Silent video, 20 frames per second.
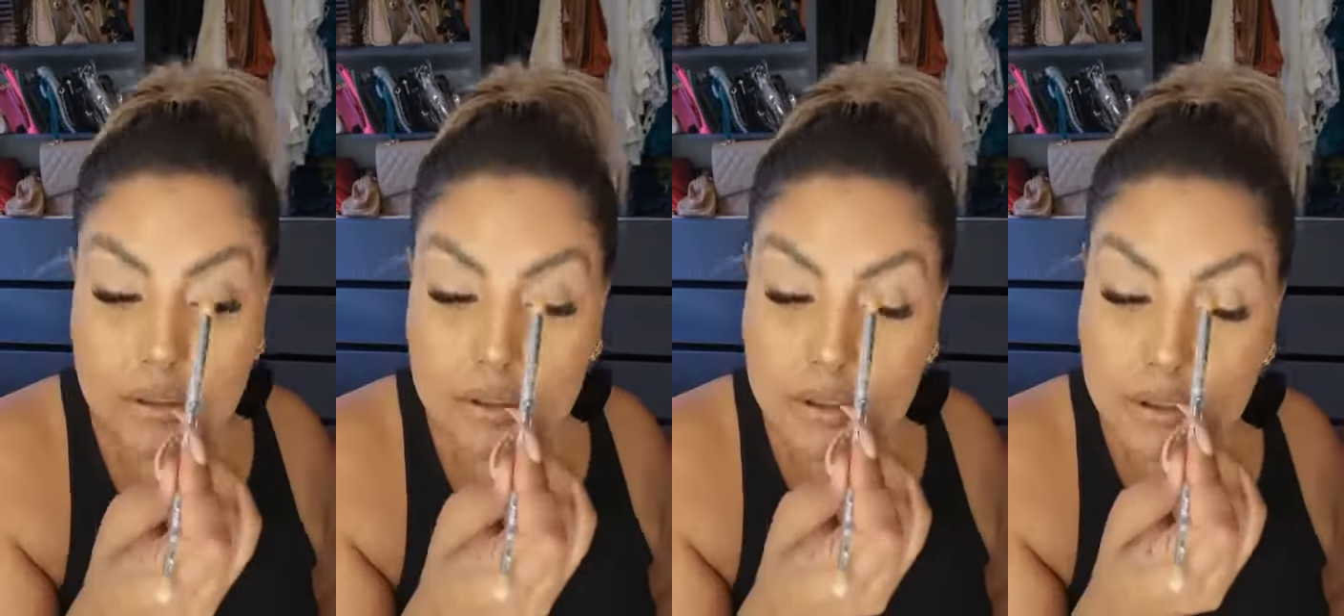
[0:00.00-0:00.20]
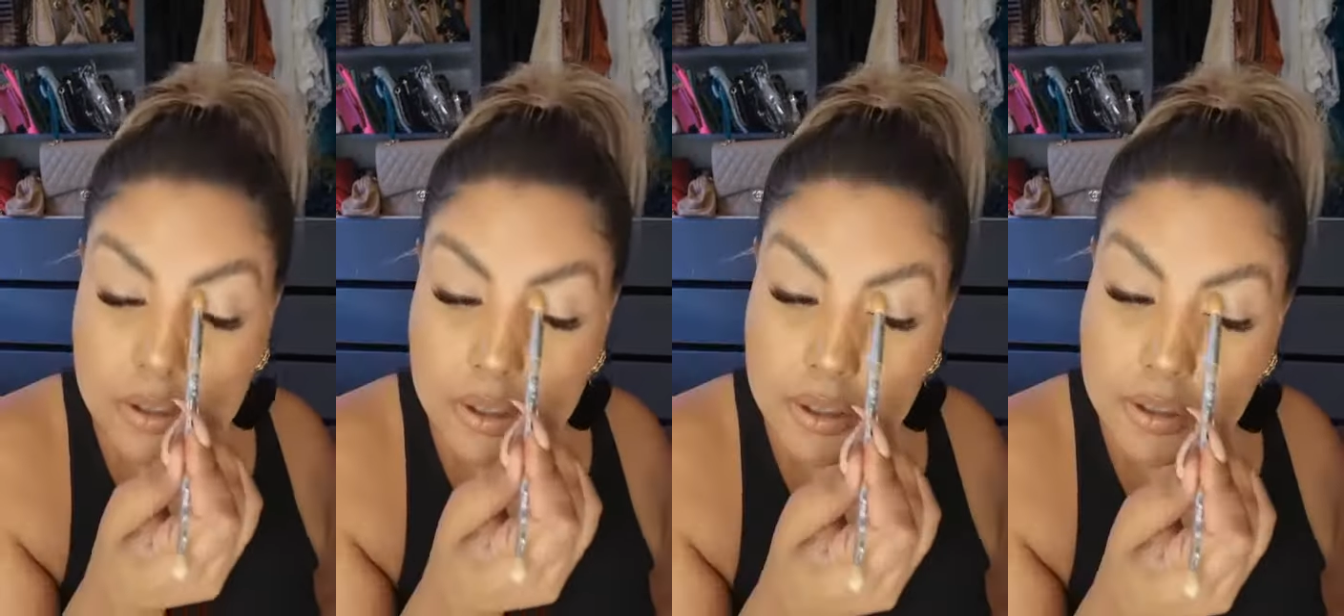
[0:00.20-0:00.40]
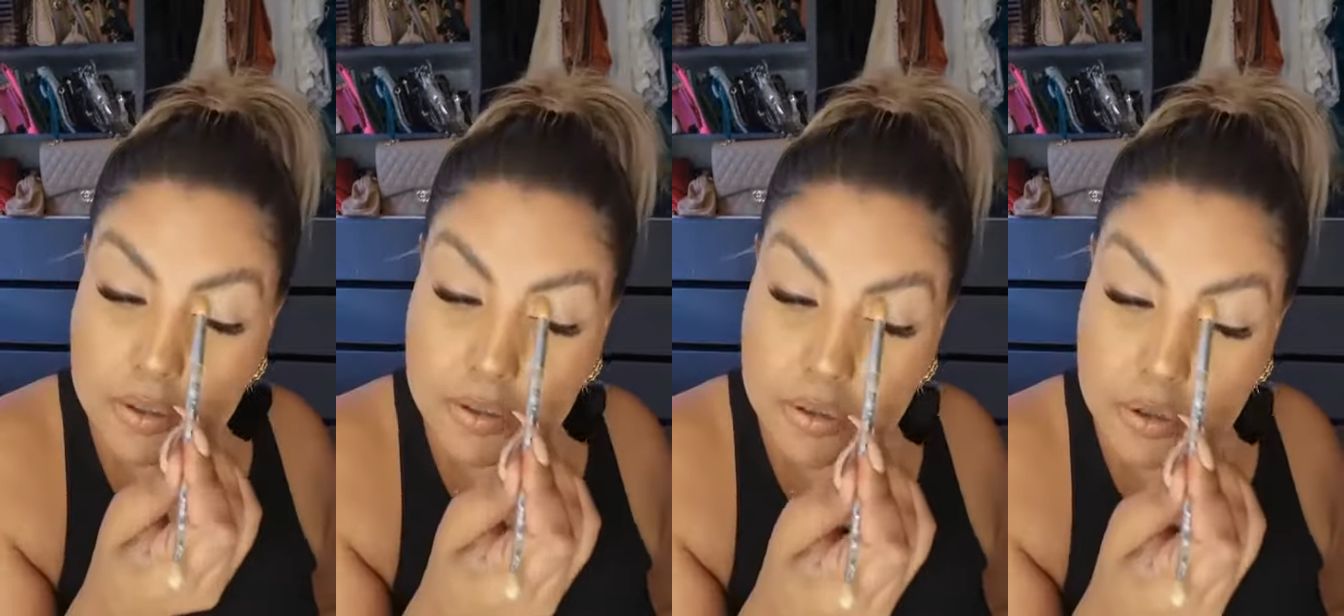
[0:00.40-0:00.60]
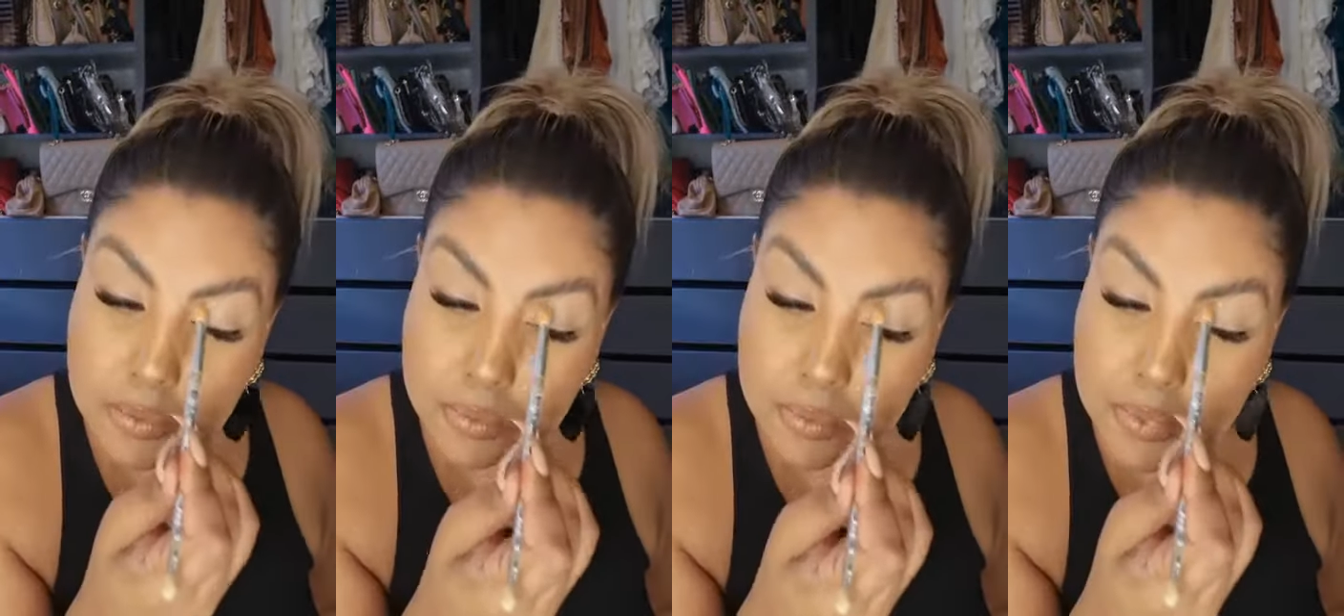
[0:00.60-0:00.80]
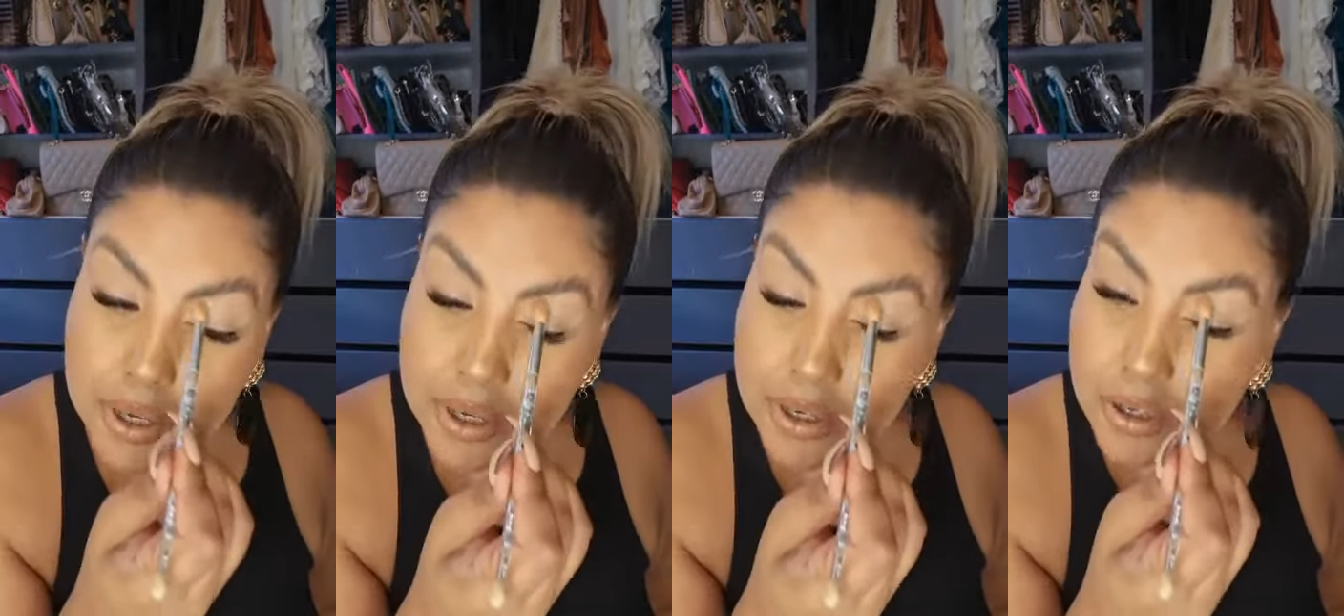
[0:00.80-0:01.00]
just to
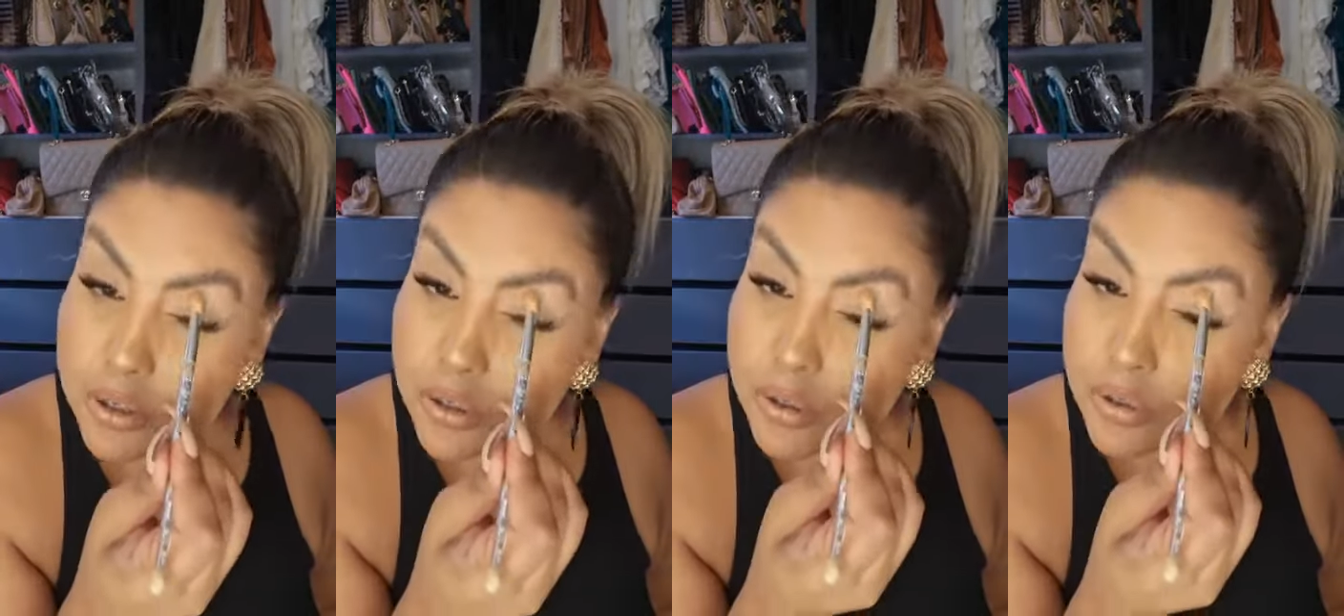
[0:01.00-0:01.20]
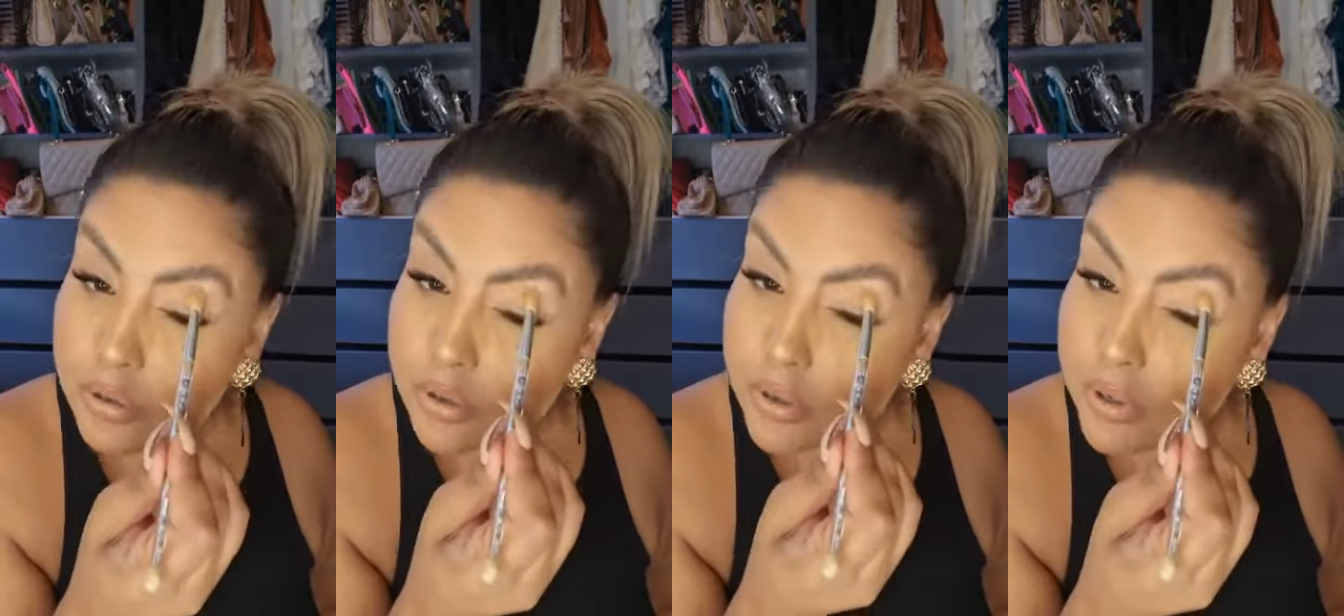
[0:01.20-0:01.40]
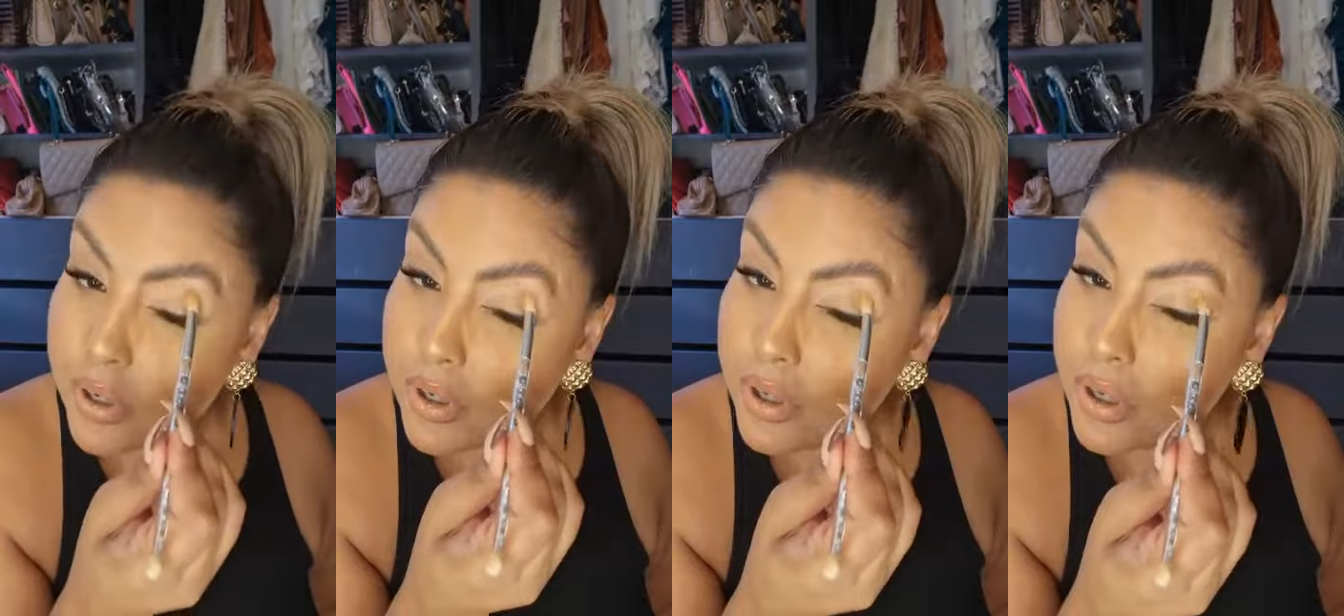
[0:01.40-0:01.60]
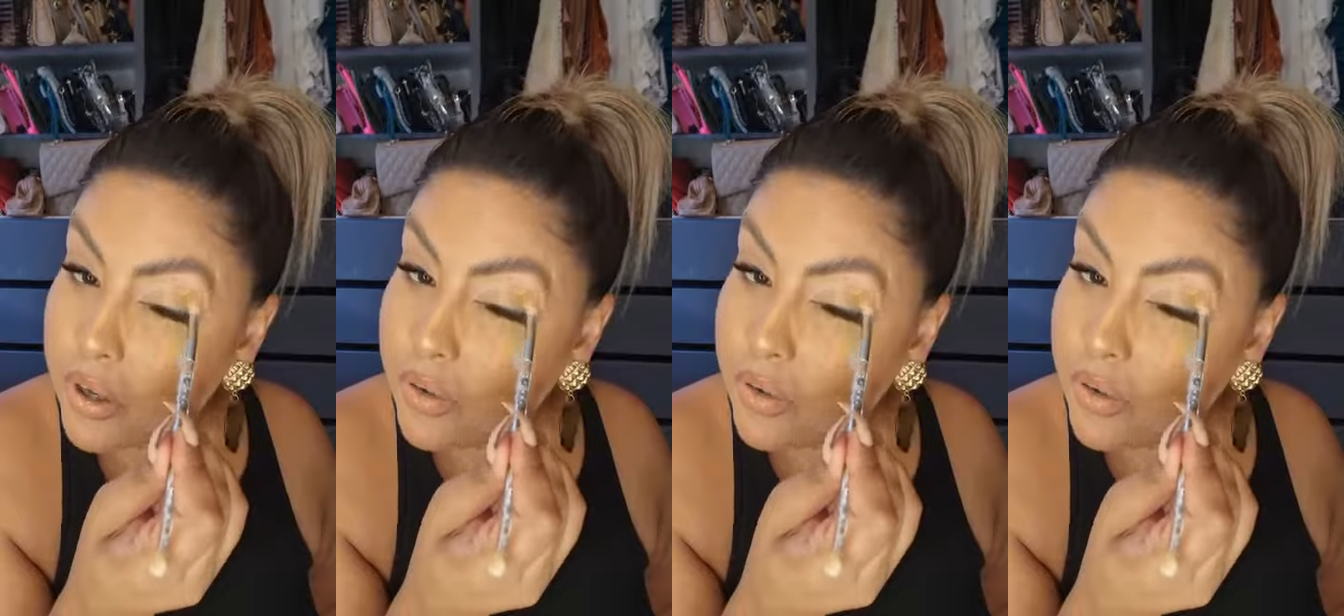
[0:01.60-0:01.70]
make sure that